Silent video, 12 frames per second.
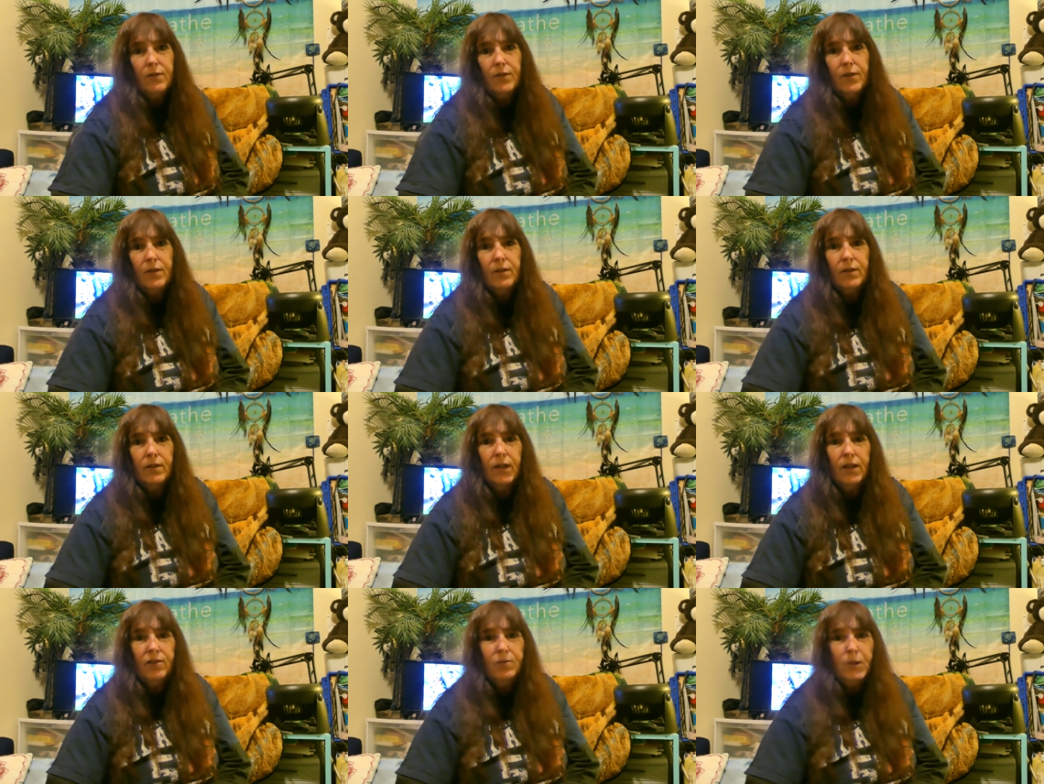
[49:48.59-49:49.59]
the
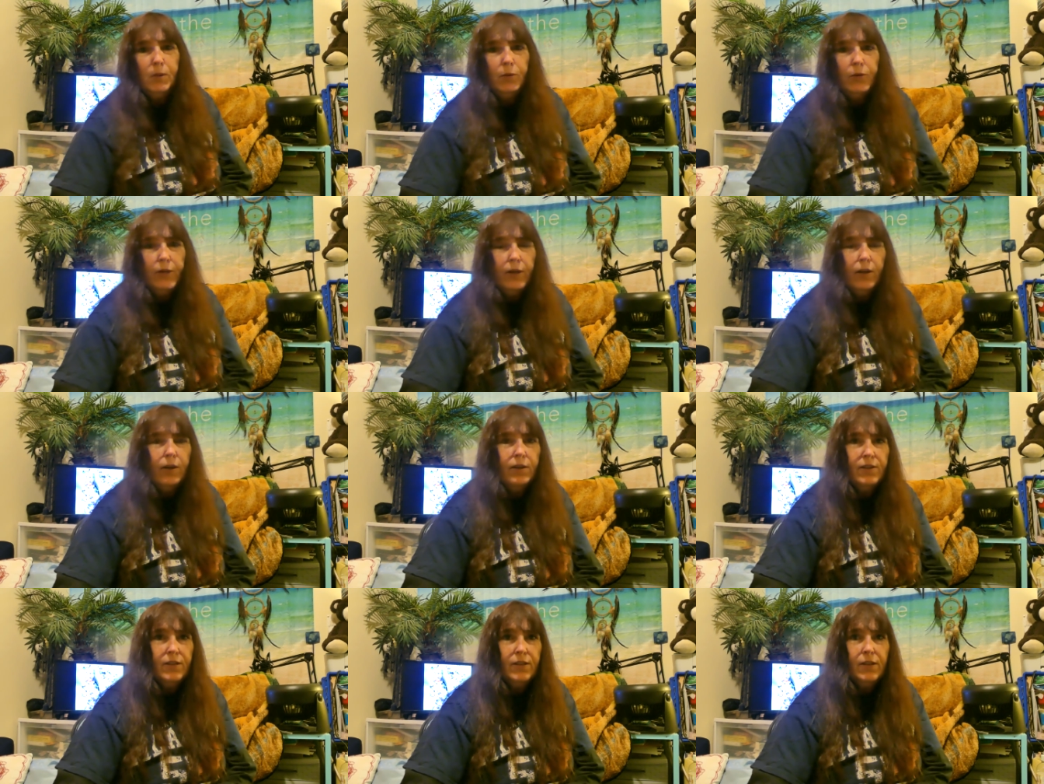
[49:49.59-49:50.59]
native people there in
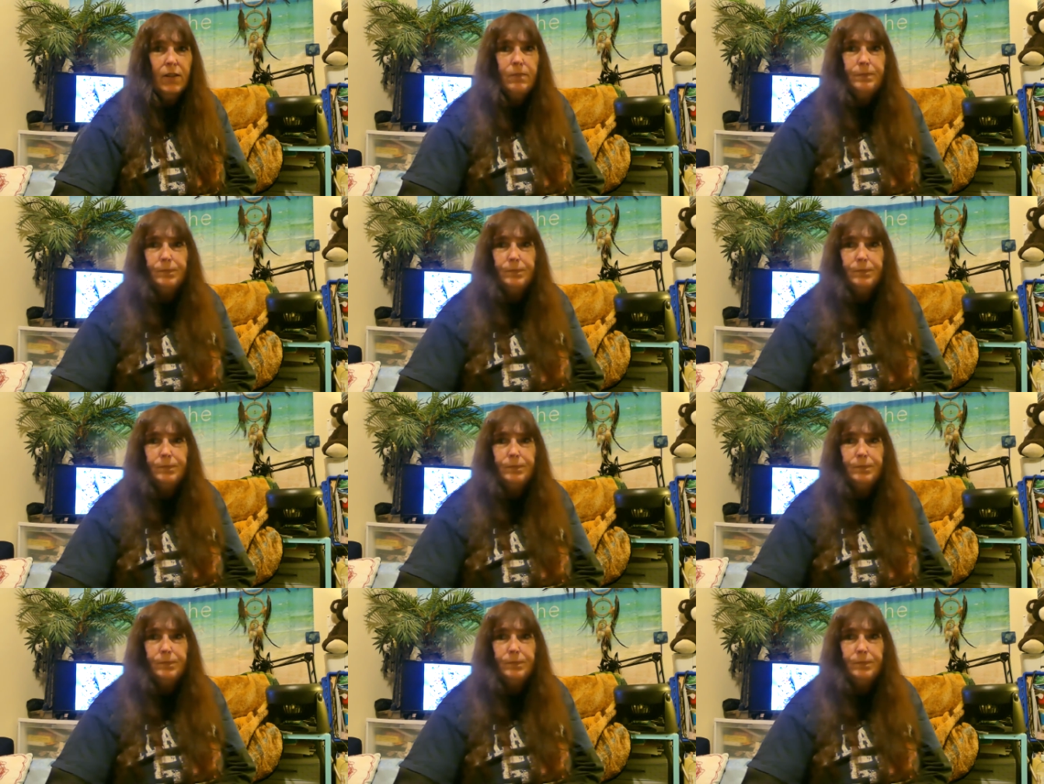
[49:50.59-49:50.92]
Sitka.